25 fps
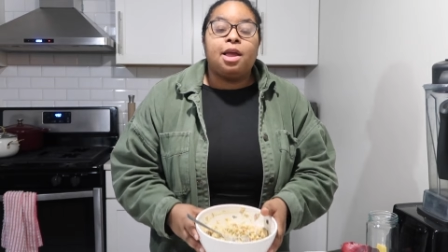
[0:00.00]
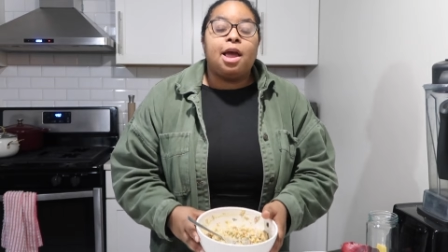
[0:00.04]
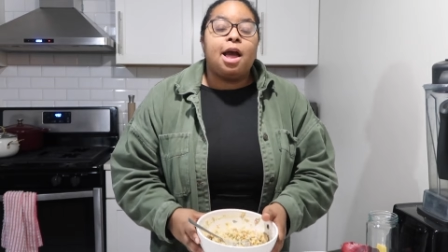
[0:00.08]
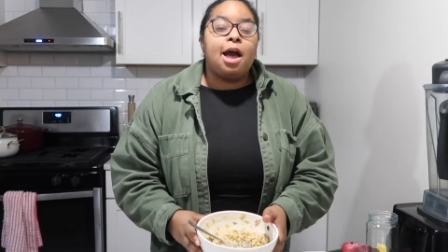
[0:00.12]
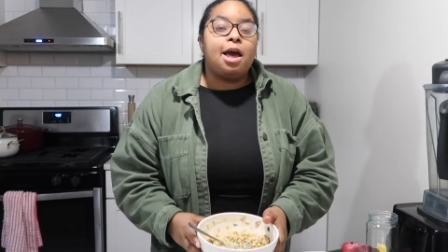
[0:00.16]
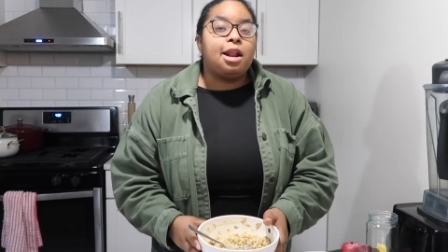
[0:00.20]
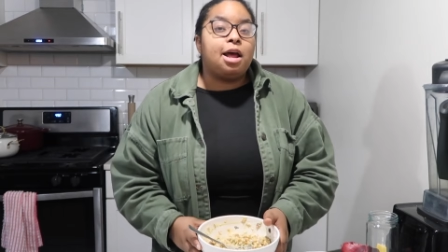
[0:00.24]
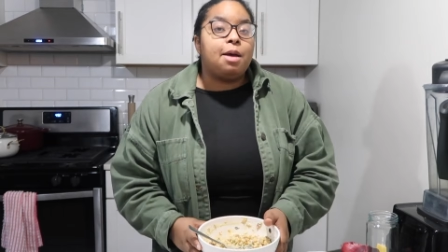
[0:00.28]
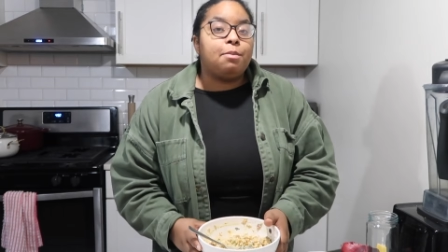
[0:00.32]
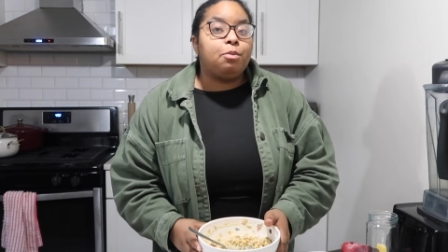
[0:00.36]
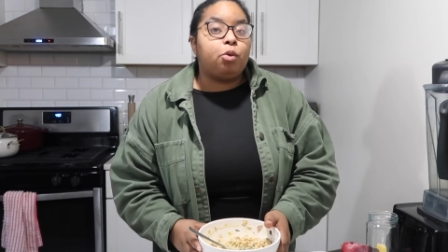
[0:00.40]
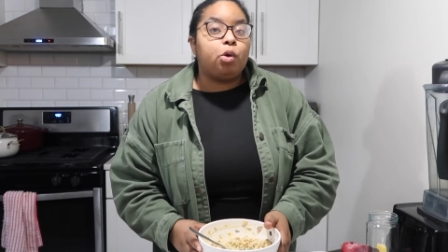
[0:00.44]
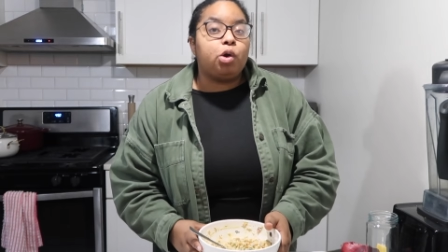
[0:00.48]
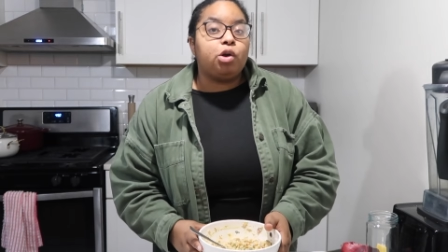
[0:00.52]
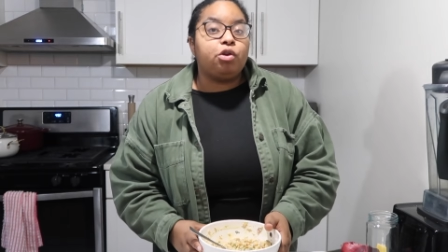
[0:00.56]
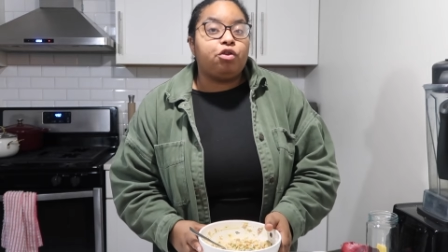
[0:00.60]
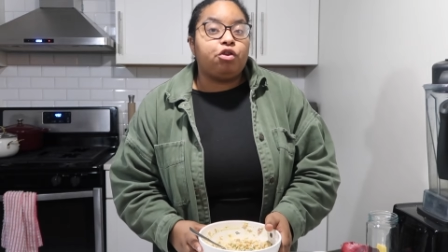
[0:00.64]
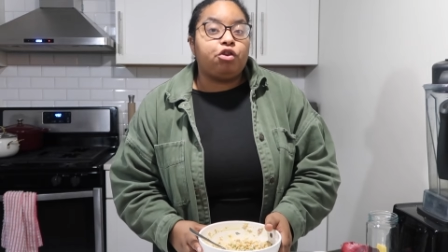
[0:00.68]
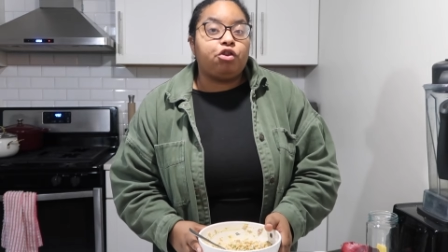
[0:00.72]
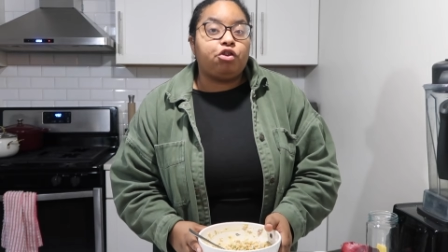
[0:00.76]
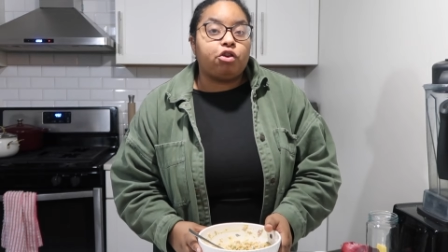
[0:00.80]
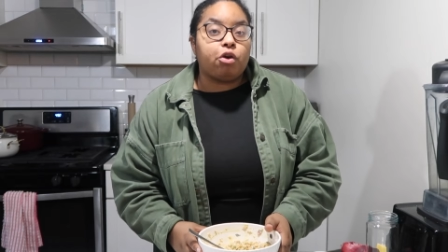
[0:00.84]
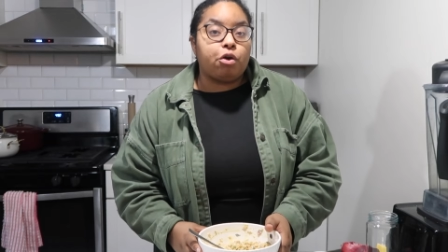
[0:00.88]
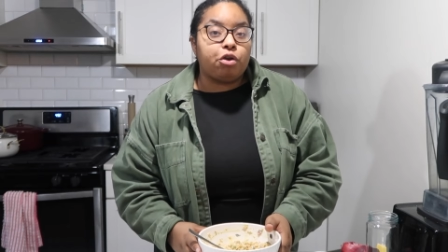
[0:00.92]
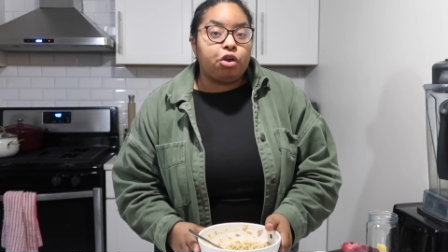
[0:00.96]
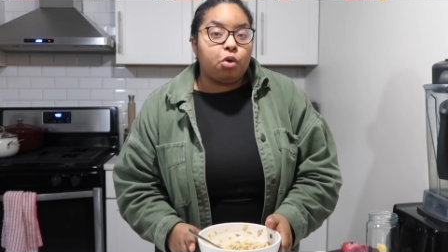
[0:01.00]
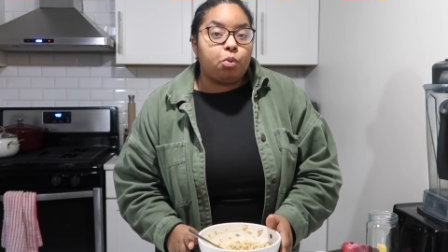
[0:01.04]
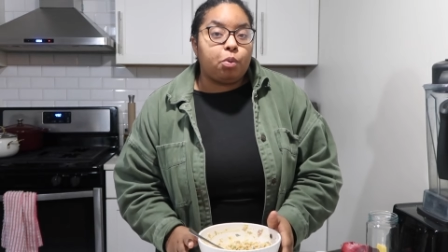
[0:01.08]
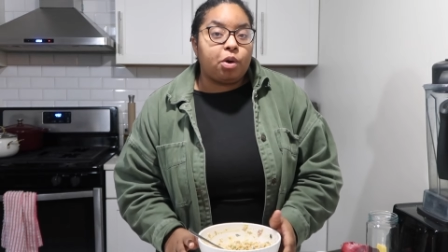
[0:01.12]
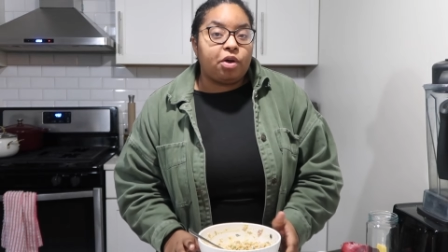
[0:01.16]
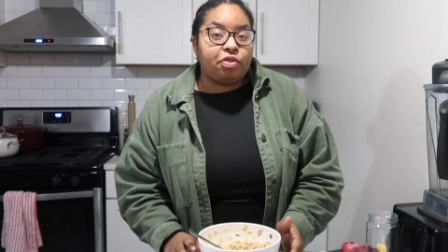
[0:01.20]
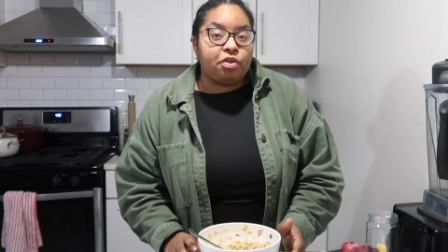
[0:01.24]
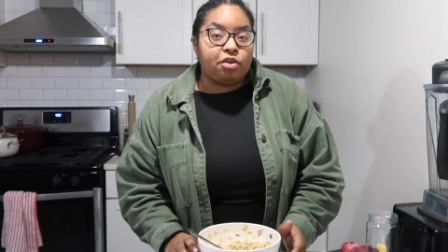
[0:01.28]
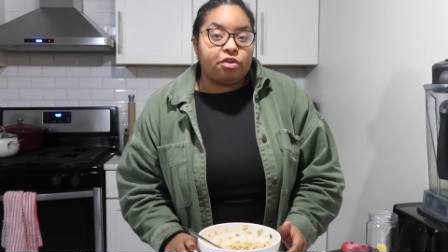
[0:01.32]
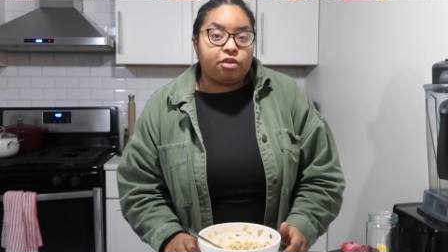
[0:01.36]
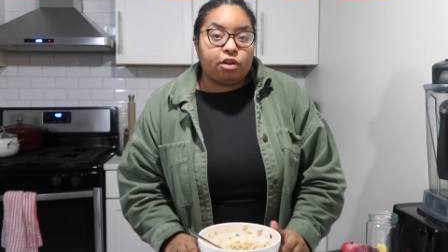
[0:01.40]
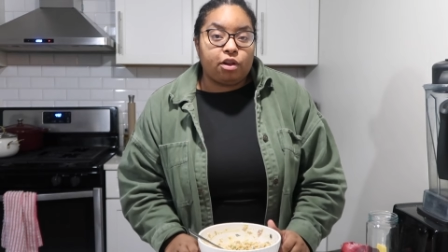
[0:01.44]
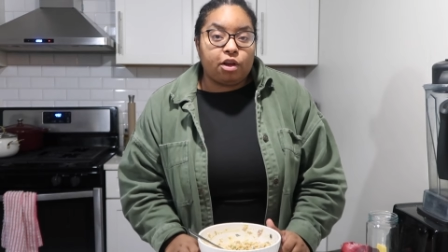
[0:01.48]
and I'm going to show you
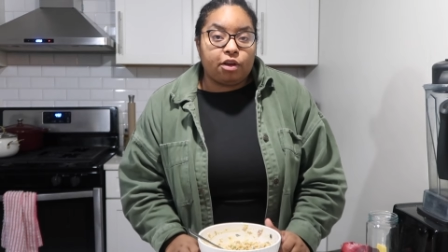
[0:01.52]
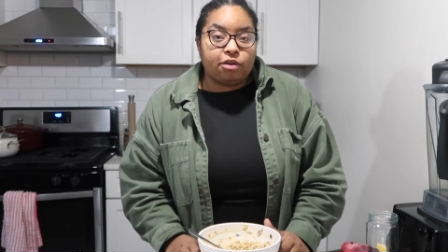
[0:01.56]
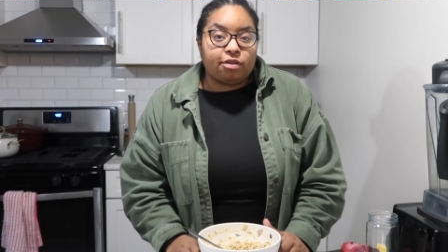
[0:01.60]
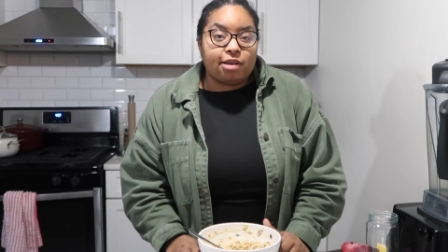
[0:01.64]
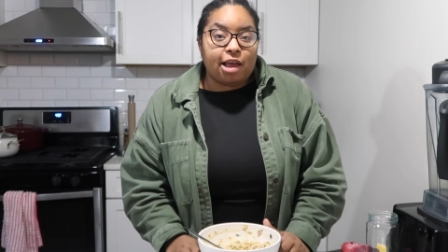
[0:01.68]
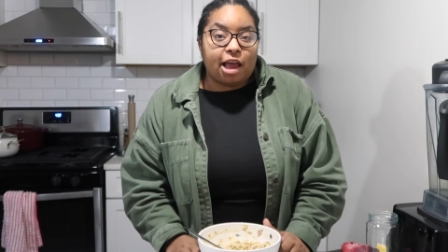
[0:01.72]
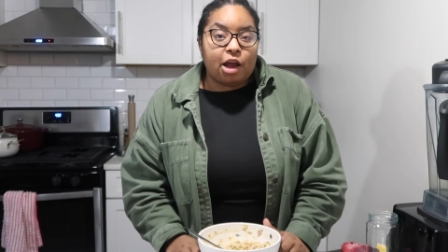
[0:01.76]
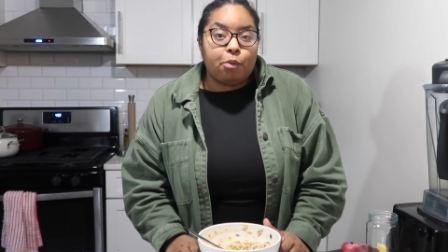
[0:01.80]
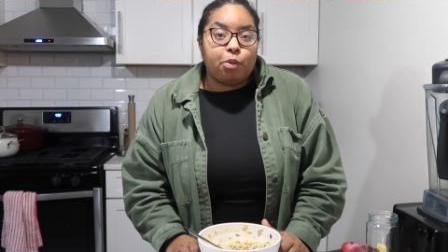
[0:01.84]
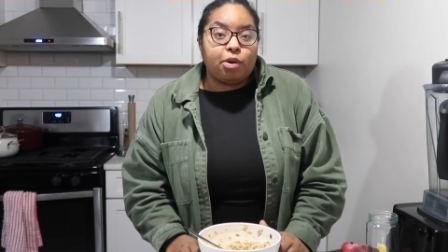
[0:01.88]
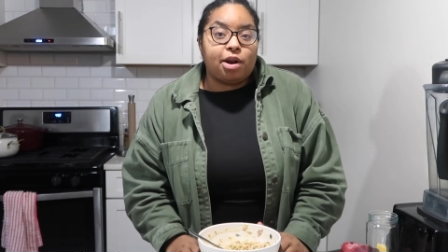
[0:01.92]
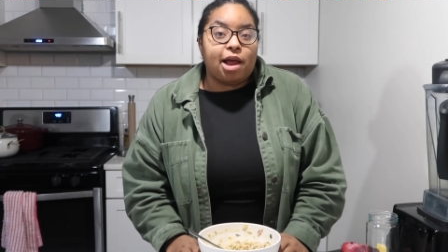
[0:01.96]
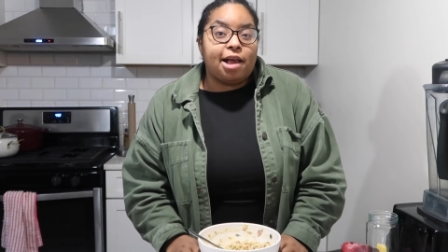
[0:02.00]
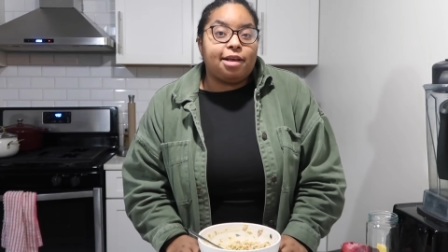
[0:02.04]
what this looks like when